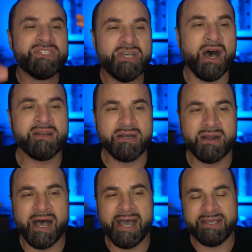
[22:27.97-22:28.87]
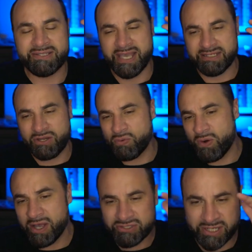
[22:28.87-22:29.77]
dotted our I's and
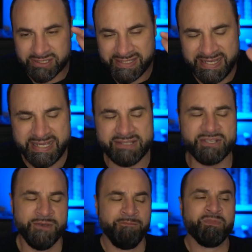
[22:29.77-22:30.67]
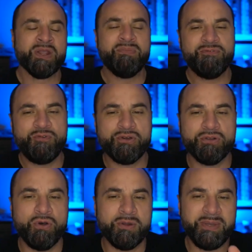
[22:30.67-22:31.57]
crossed our T's before
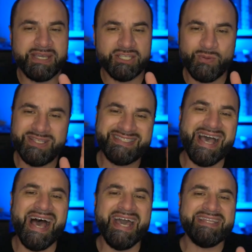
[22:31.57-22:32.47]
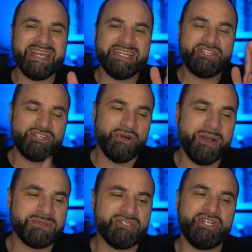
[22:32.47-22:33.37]
the Lord because we tithe and showed
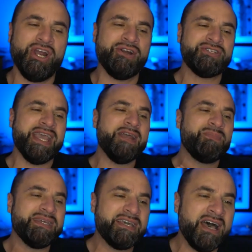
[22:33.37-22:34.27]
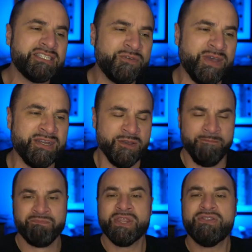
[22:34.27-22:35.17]
up to church. And because of it,
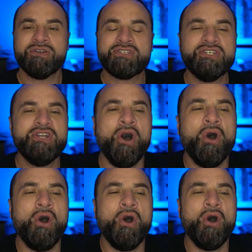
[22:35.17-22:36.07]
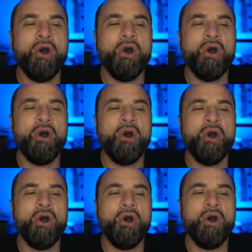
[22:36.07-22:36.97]
there's no real
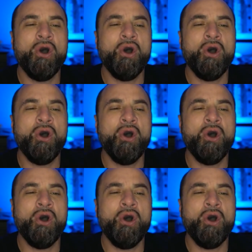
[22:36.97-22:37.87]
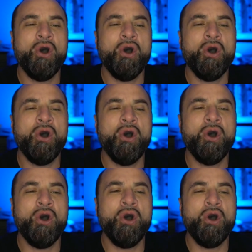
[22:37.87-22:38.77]
adoption happening.
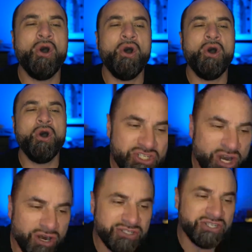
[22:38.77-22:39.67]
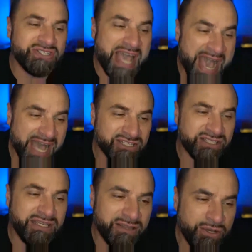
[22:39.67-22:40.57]
Because of it, the church is actually
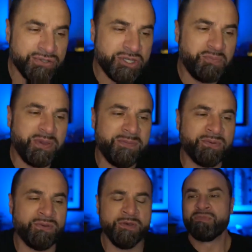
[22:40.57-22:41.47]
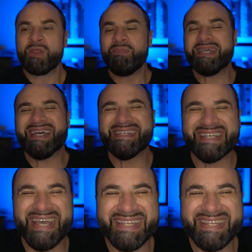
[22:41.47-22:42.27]
losing people, because